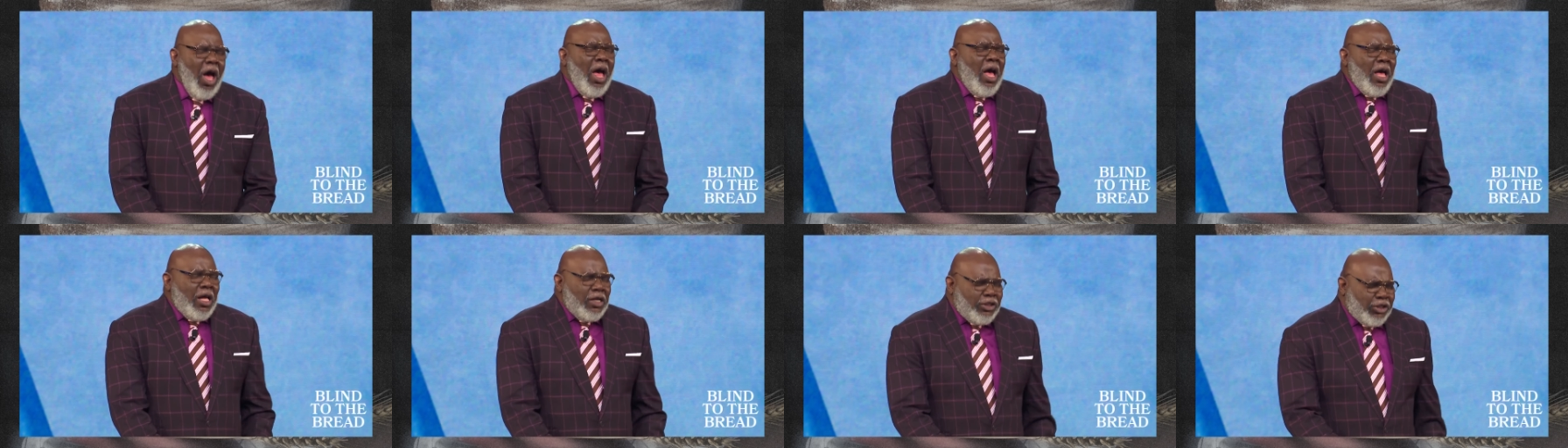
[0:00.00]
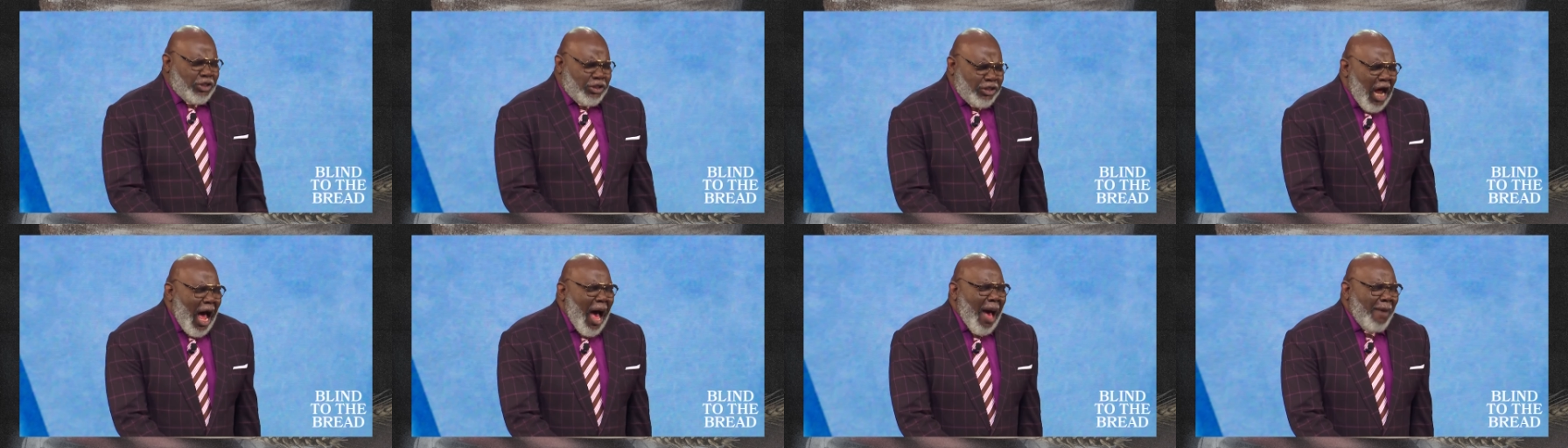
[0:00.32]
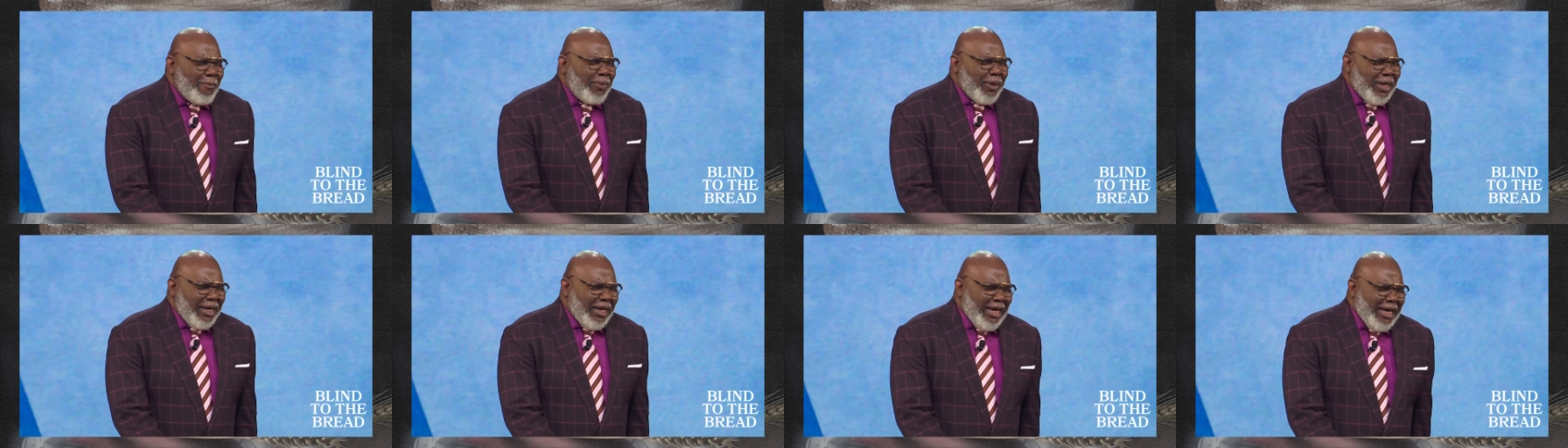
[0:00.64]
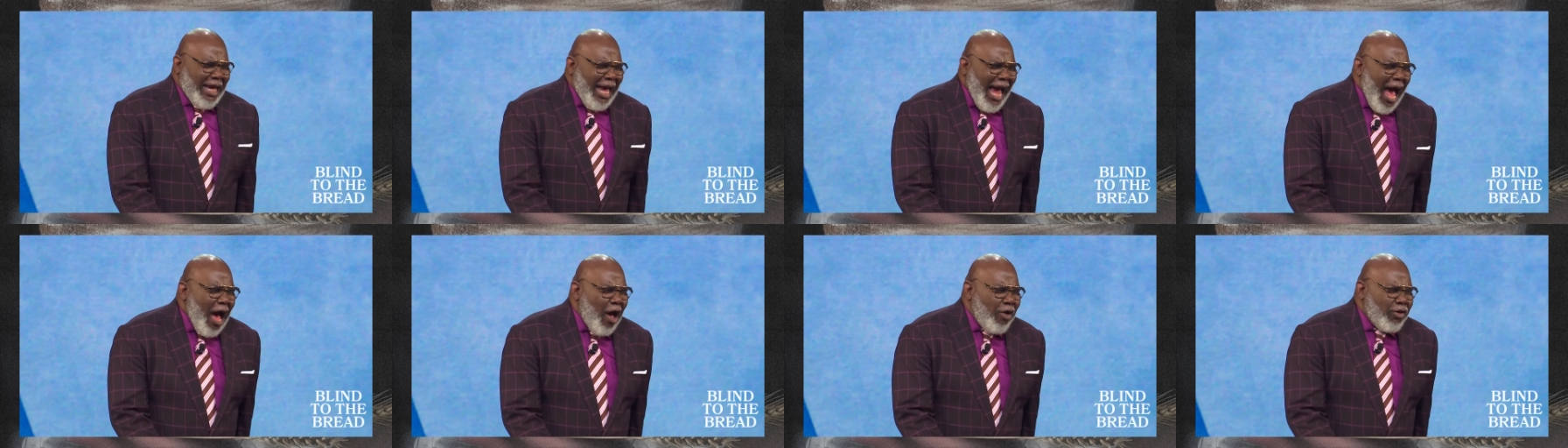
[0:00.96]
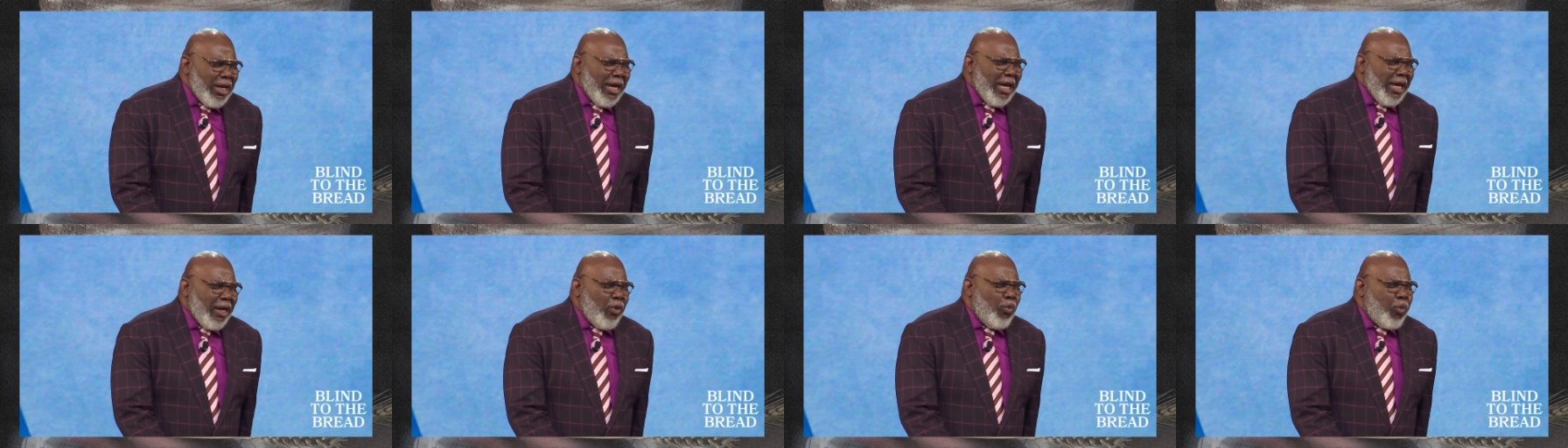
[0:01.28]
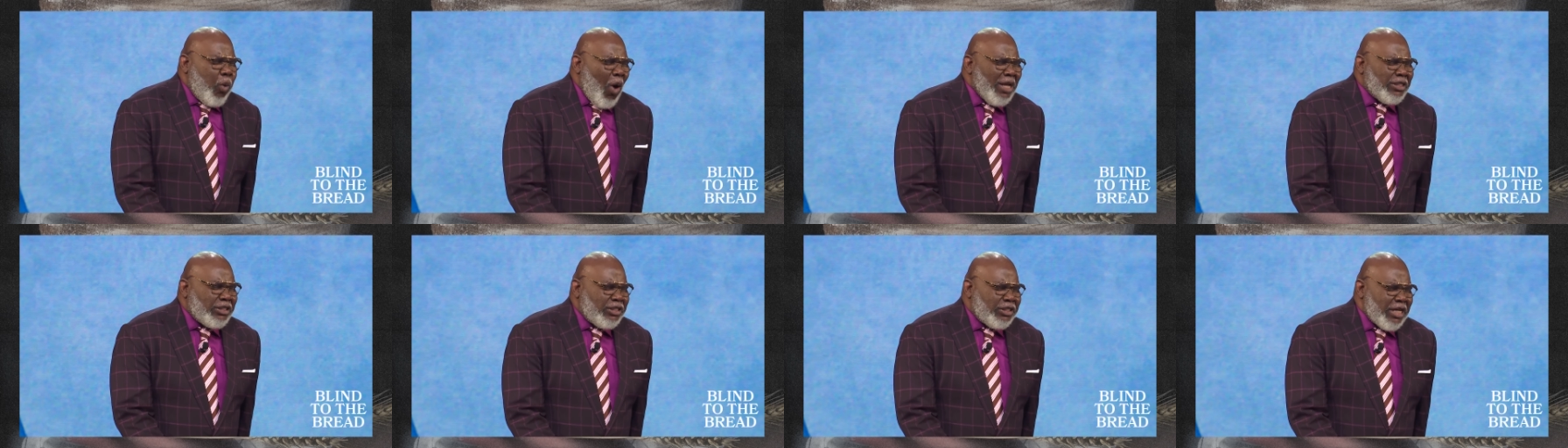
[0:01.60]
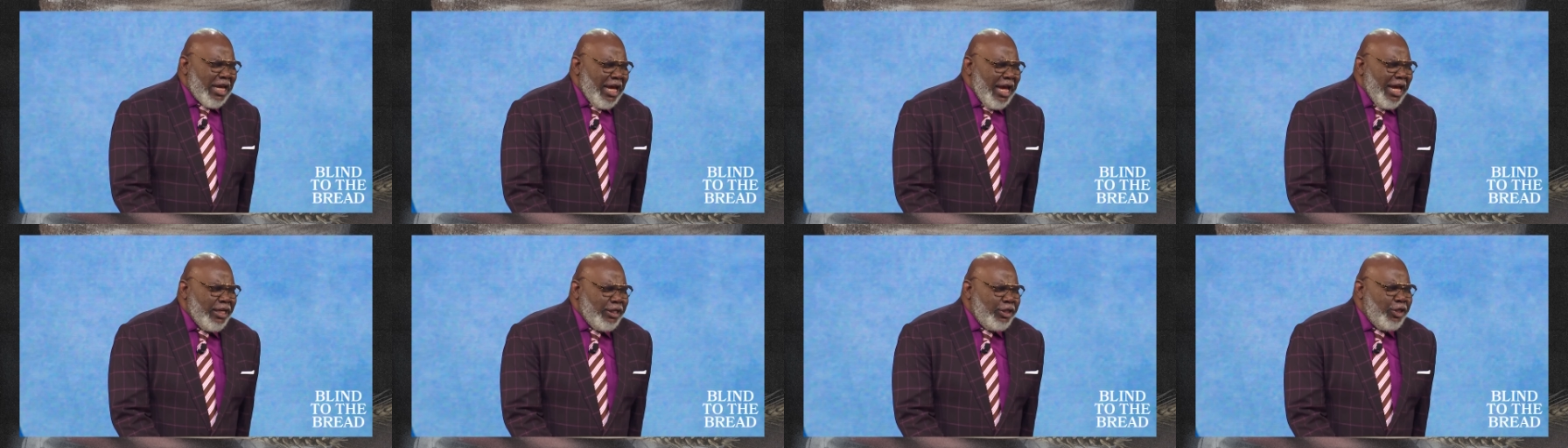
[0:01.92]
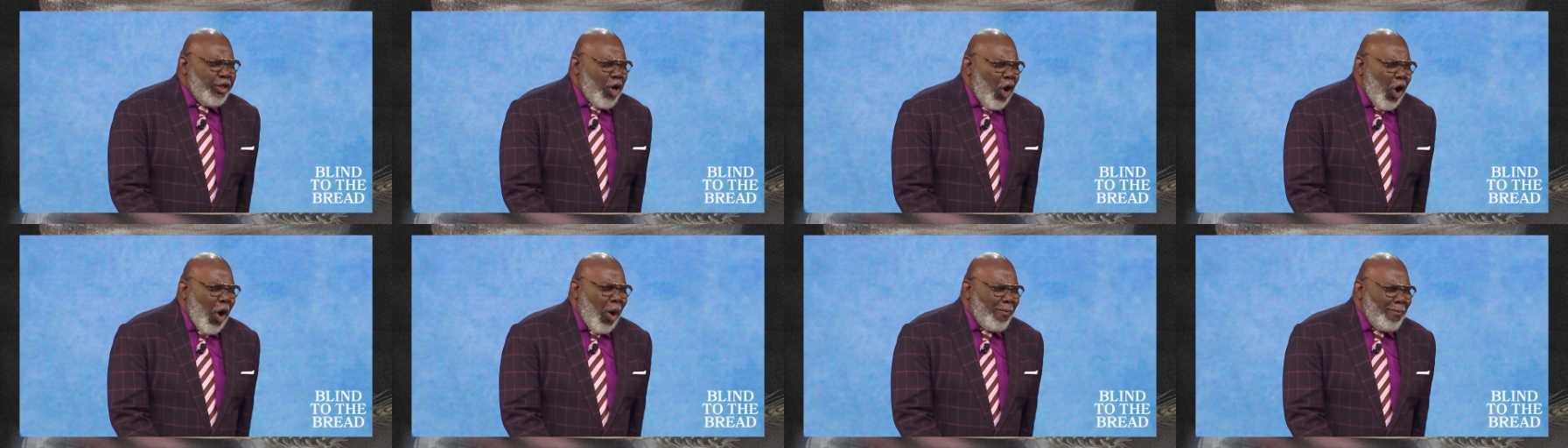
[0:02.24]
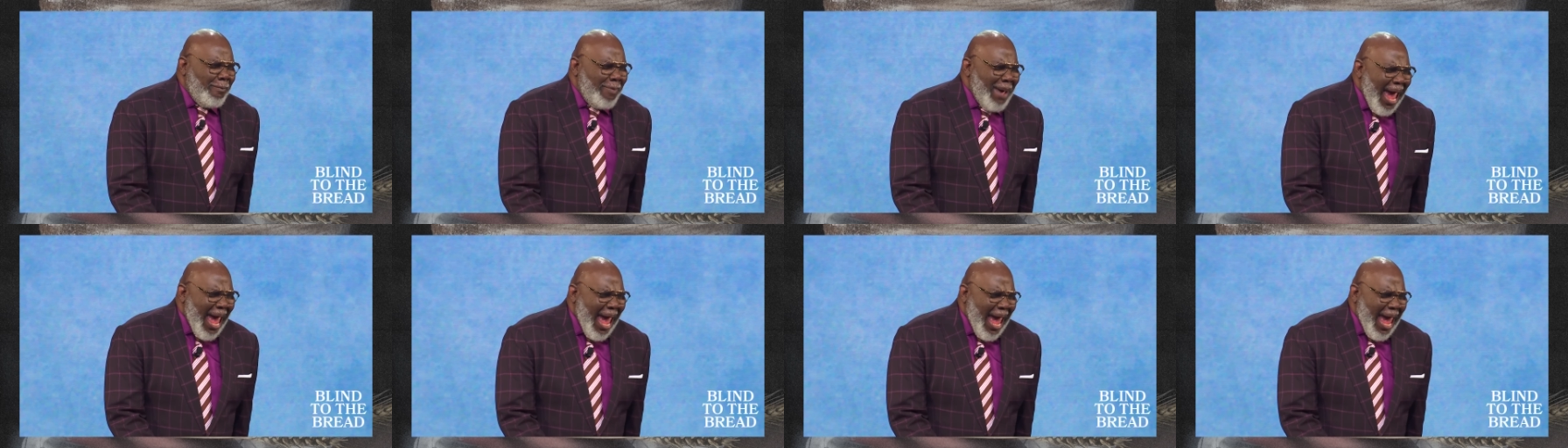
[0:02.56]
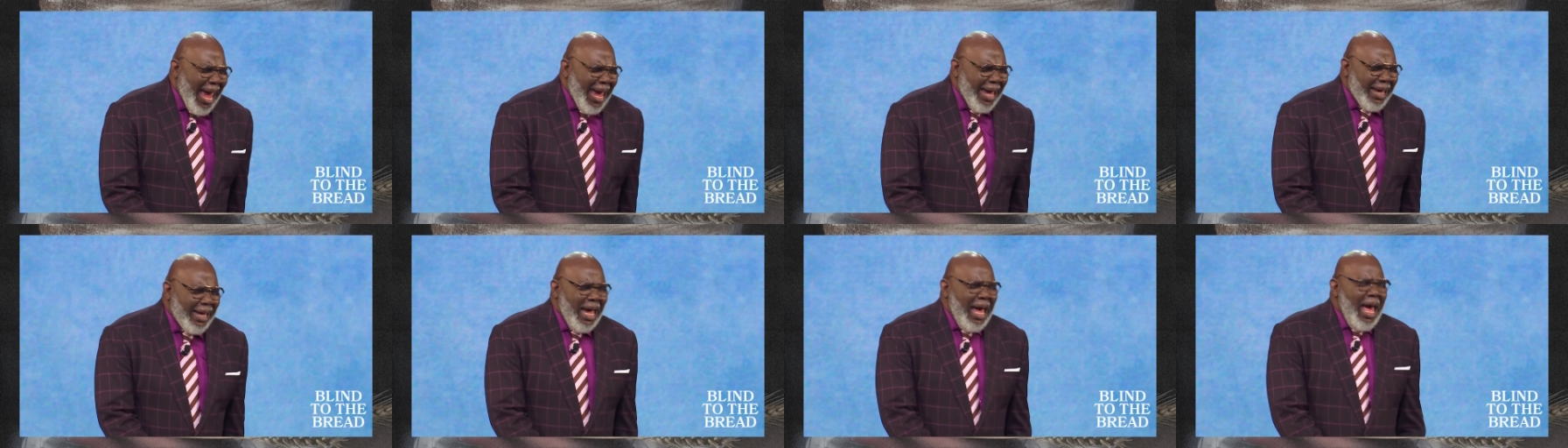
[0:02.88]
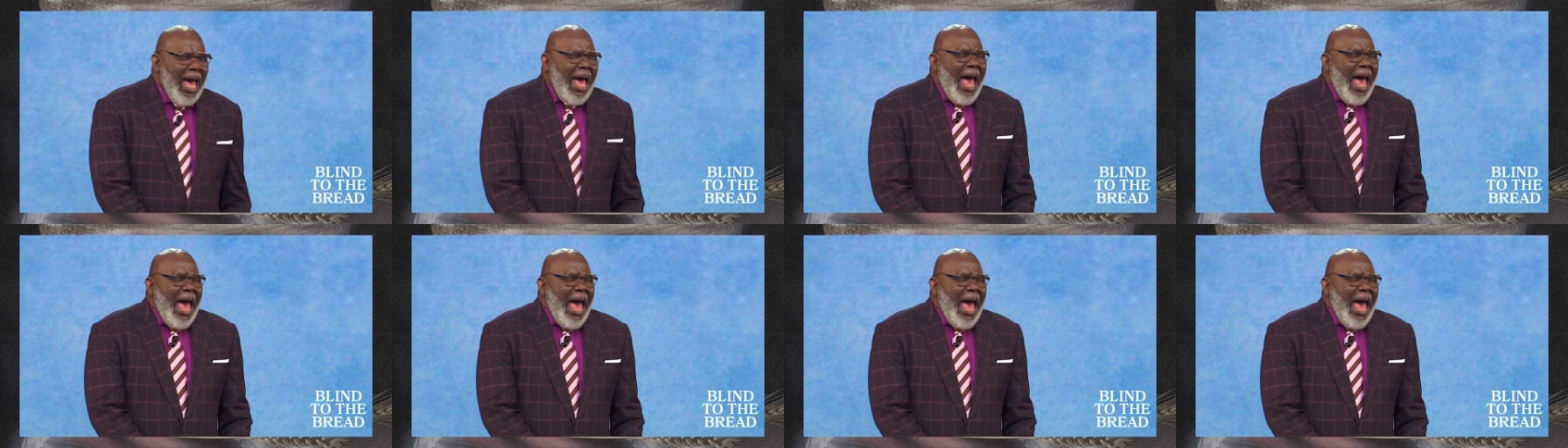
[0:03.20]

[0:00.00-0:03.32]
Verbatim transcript: Stop counting what's in your bag.